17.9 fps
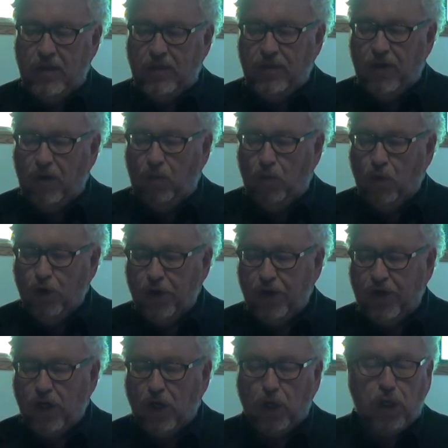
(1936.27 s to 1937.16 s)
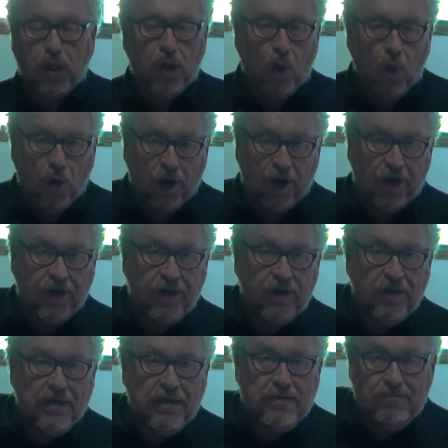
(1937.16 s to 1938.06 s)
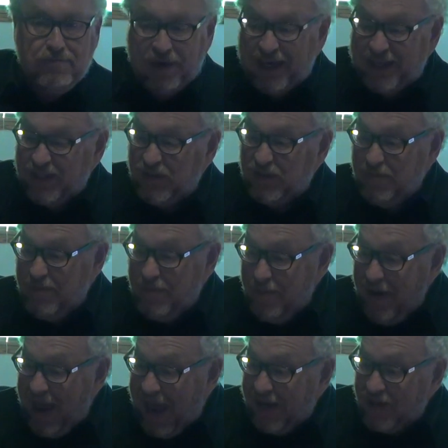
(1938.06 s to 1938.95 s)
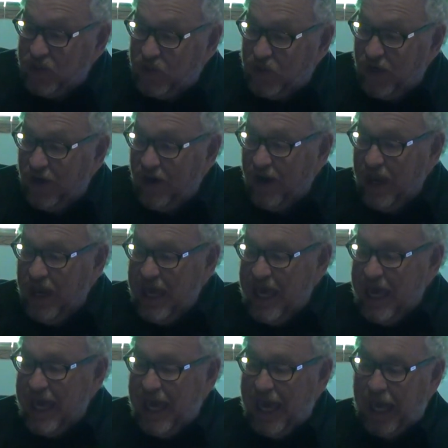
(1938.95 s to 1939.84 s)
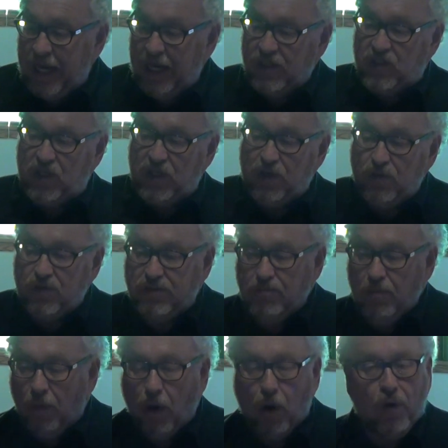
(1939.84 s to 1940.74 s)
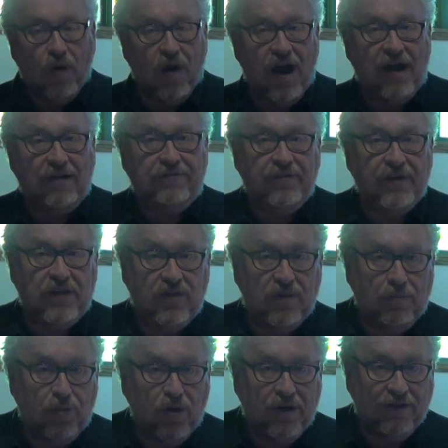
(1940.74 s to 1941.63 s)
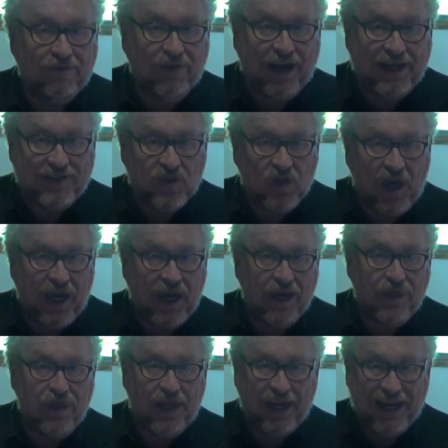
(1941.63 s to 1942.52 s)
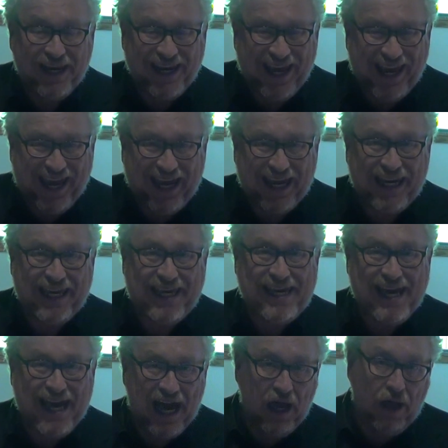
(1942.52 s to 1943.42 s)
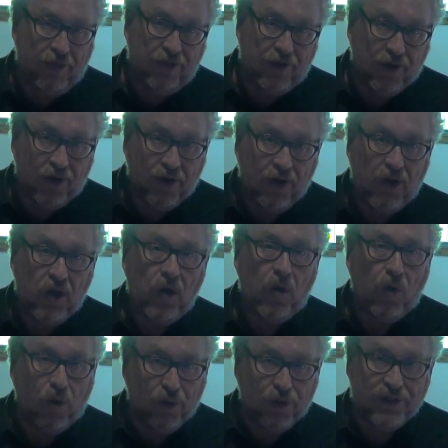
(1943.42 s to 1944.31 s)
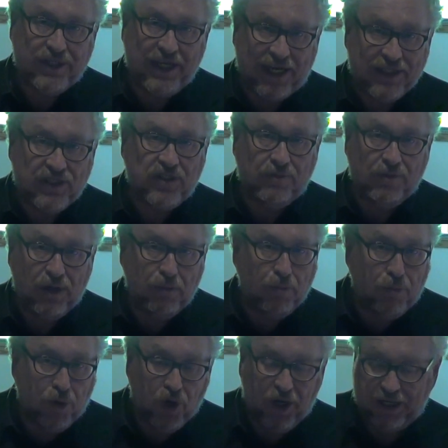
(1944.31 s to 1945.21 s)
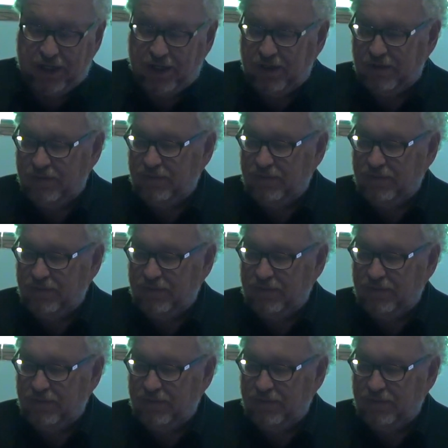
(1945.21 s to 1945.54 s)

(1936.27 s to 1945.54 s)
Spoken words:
The word Lord means master, and it's used more often in the book of Isaiah than in any other Old Testament book.